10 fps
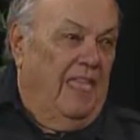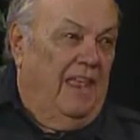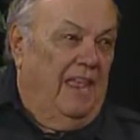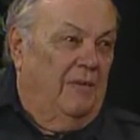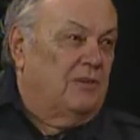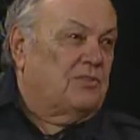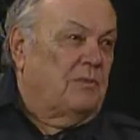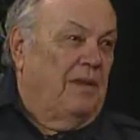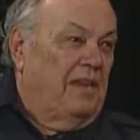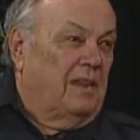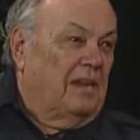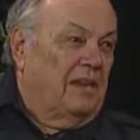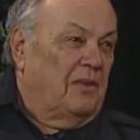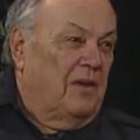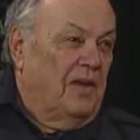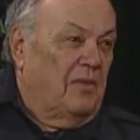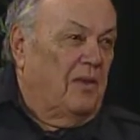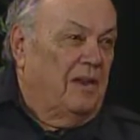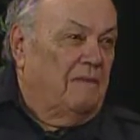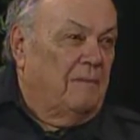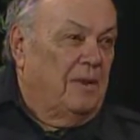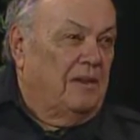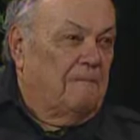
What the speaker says: which is a bad thing to do, I thought. But